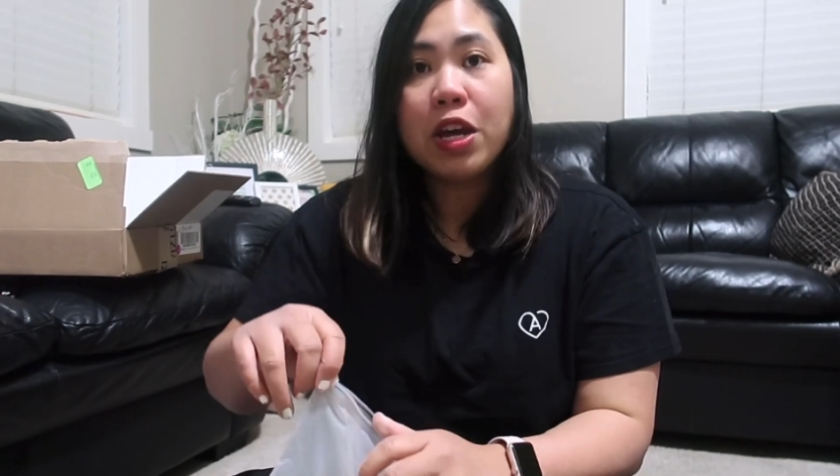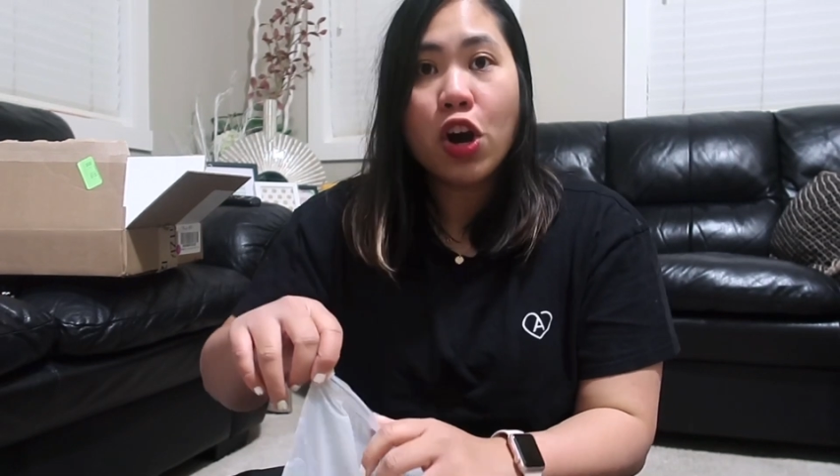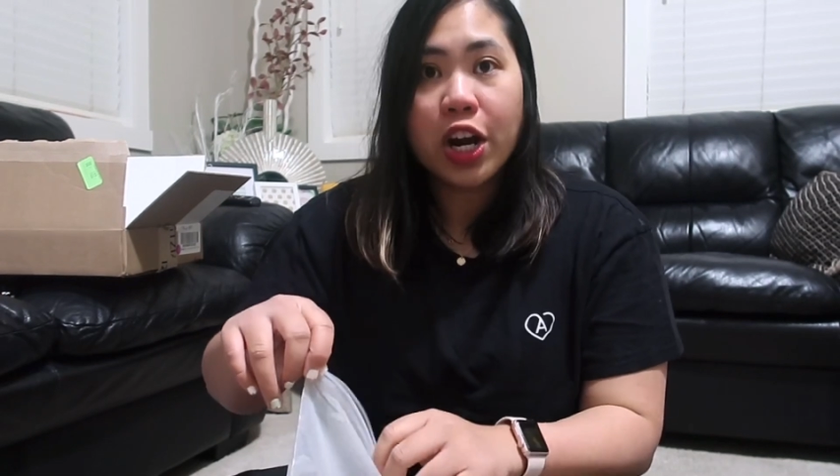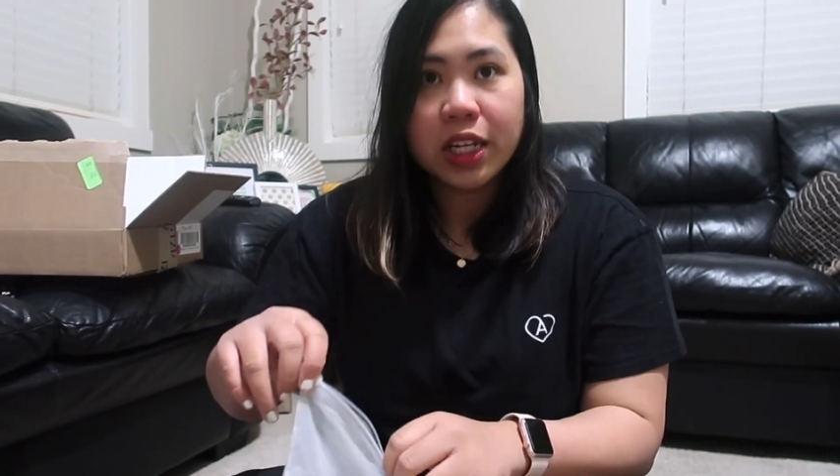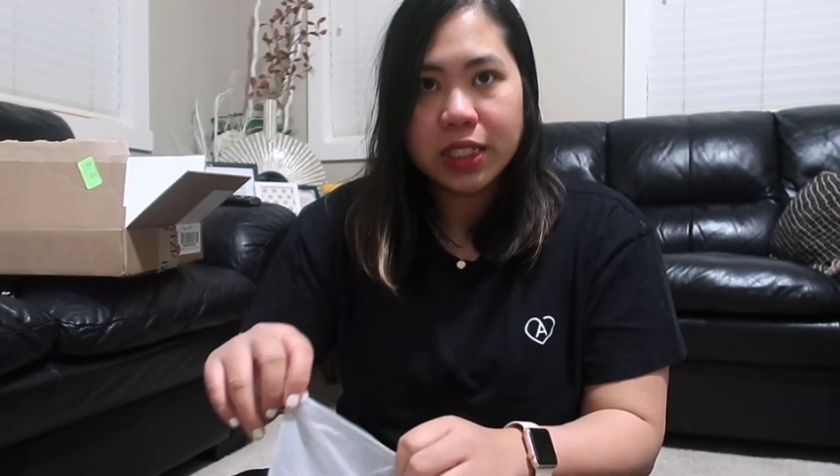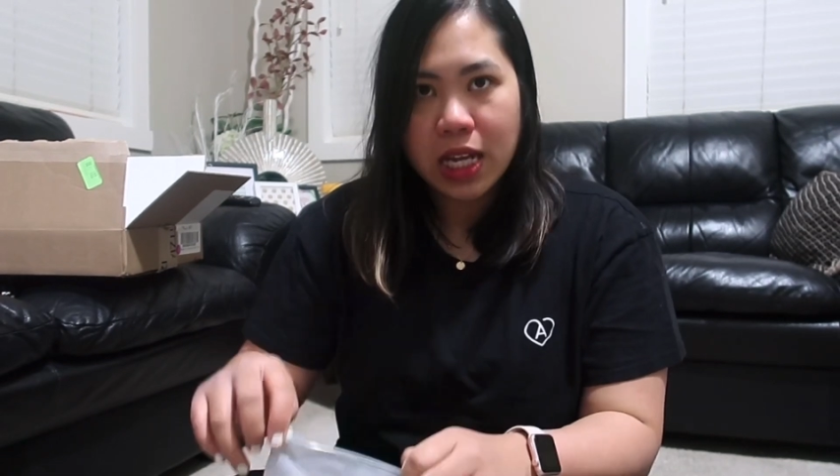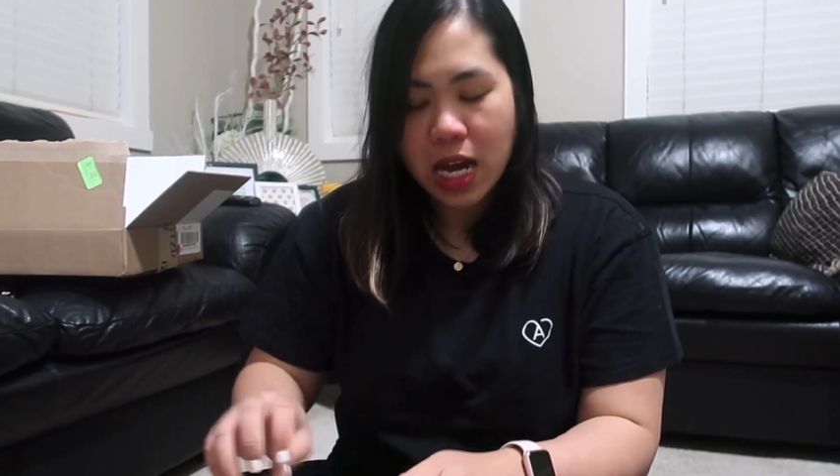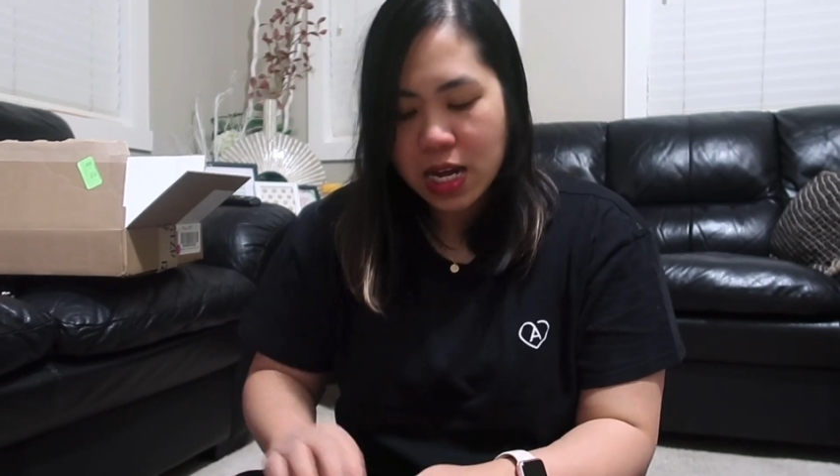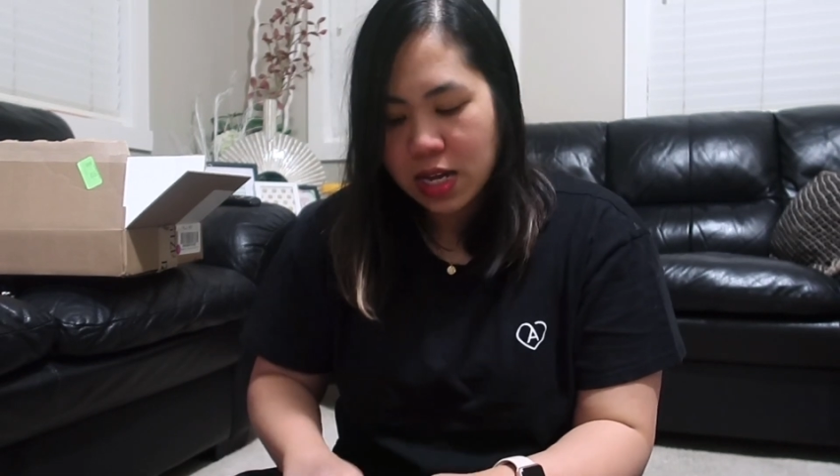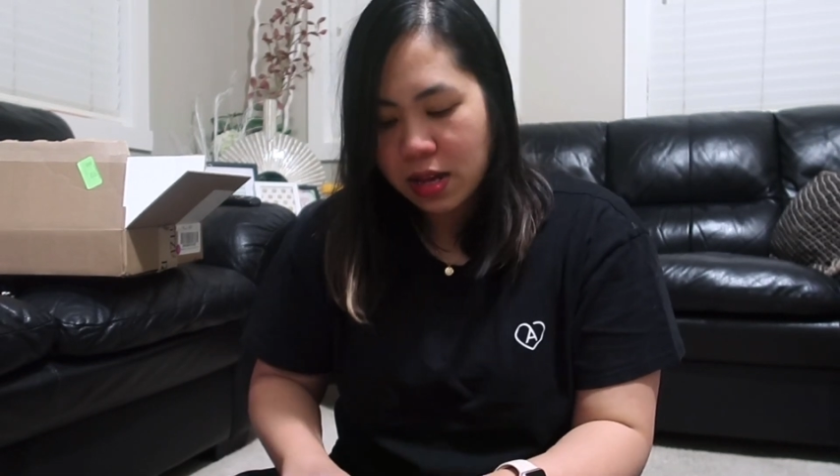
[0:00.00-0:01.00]
art
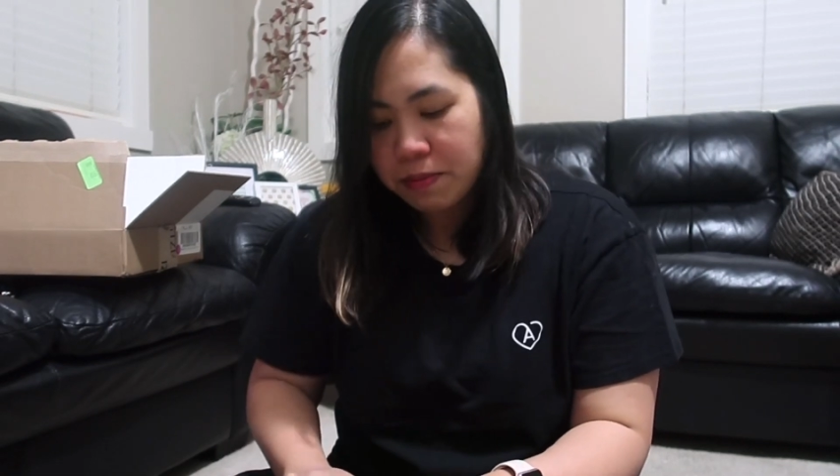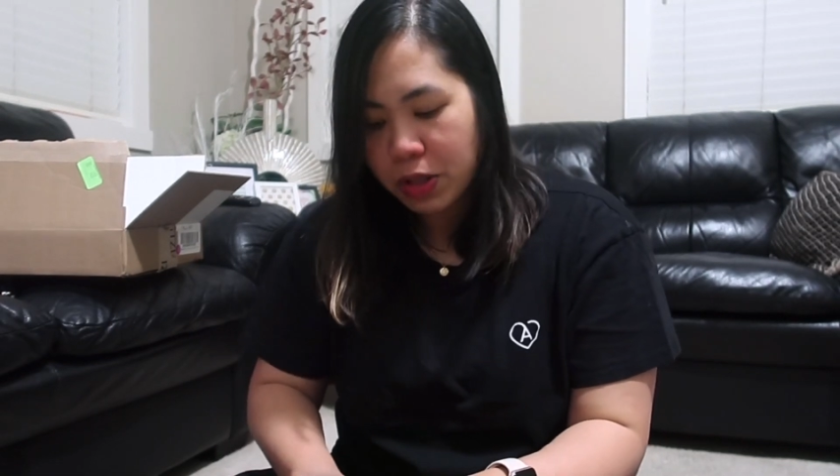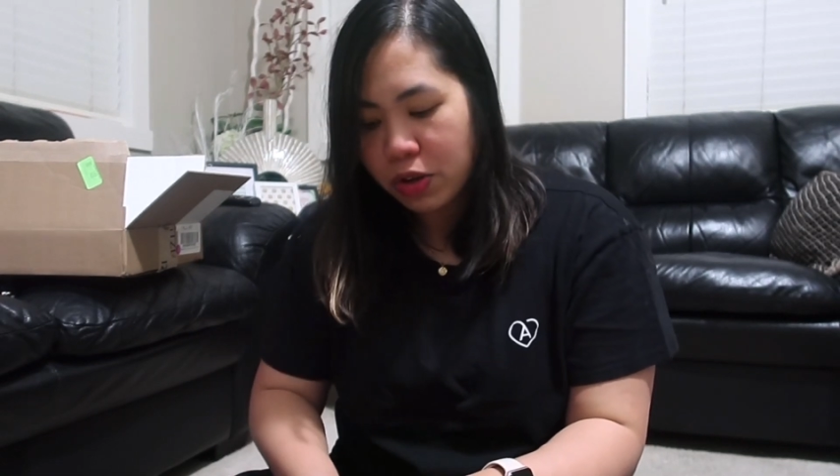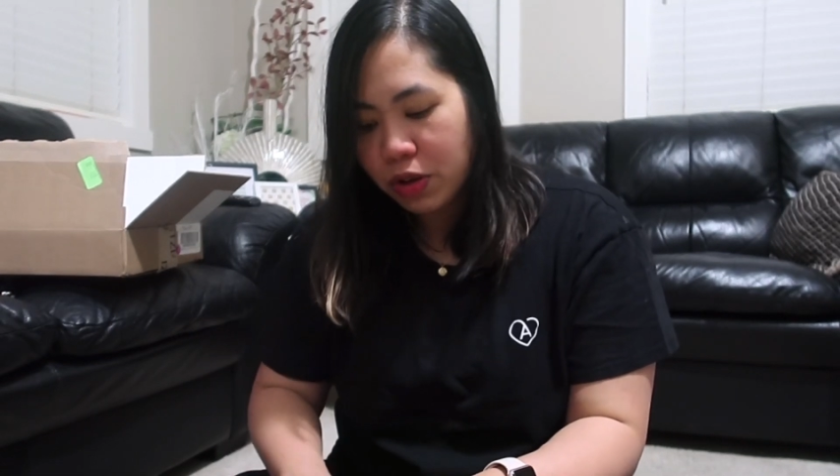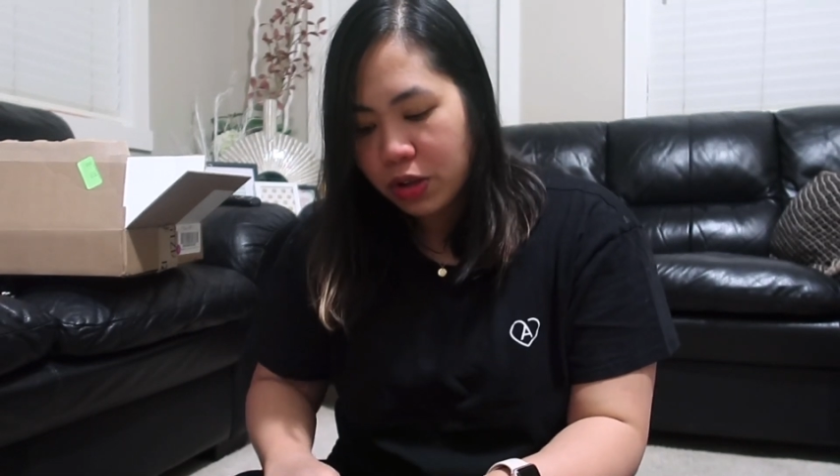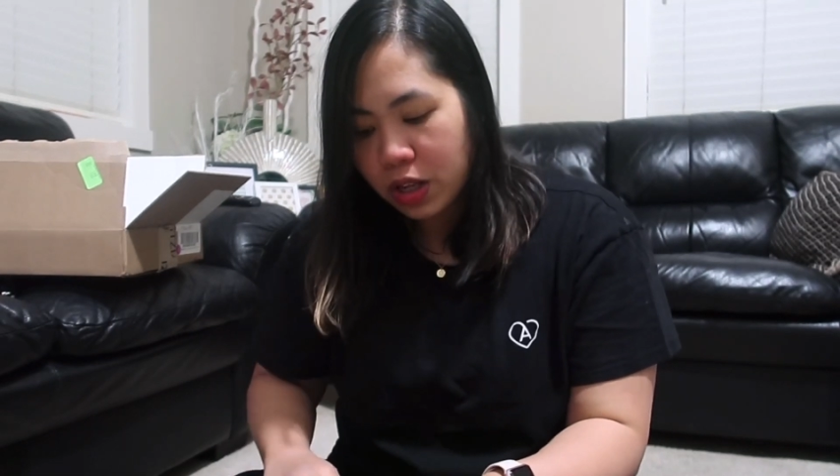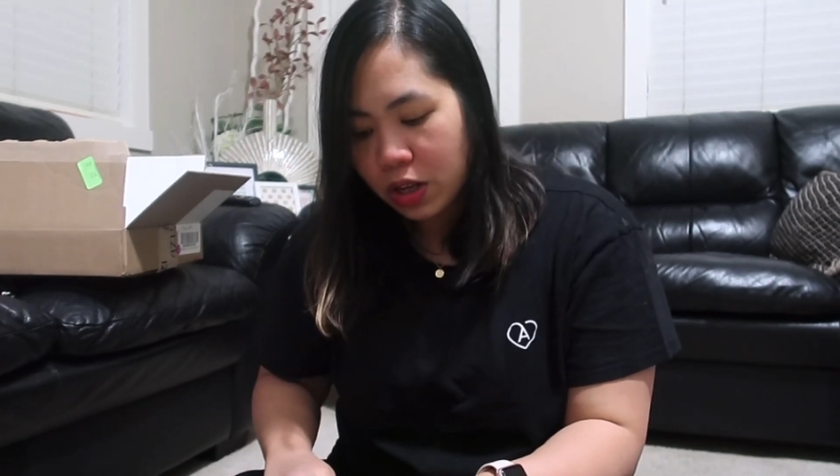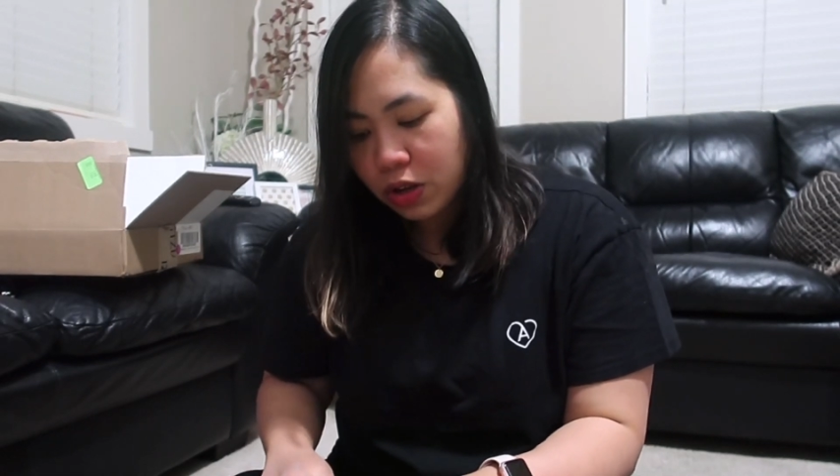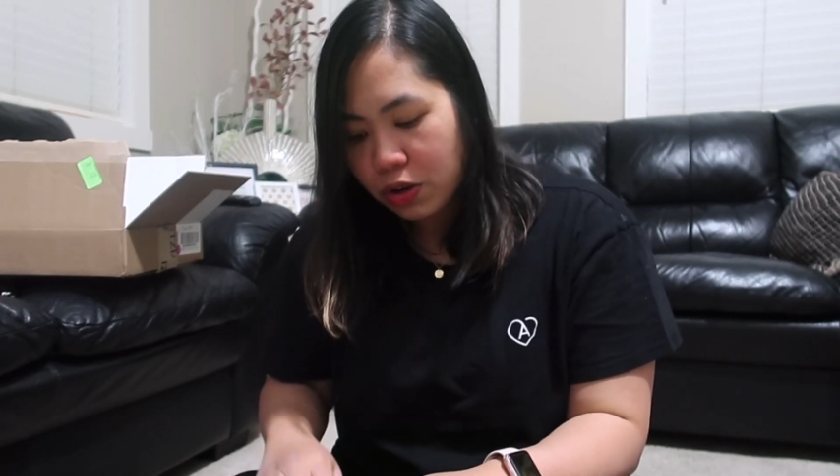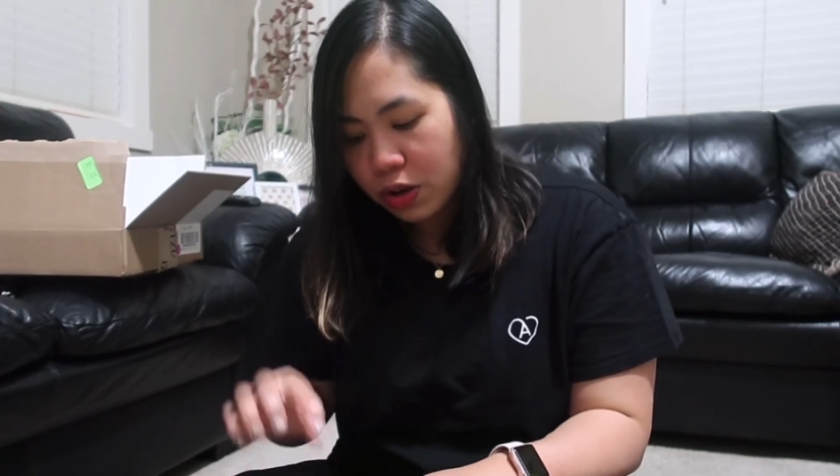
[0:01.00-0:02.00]
na. But
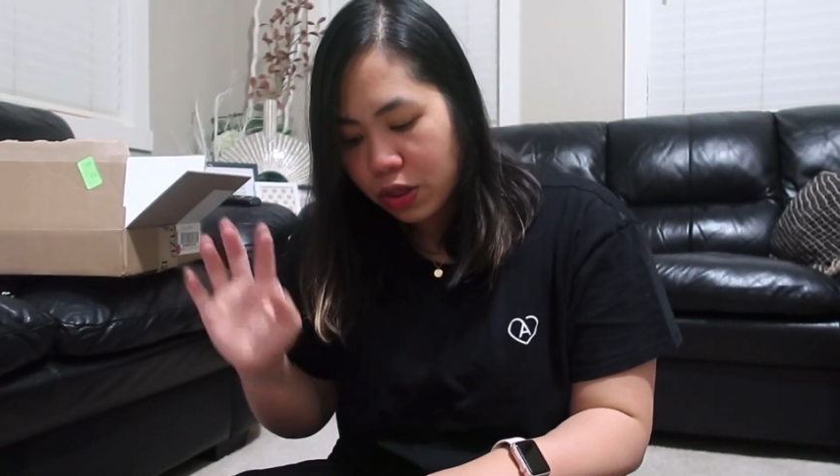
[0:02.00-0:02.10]
you're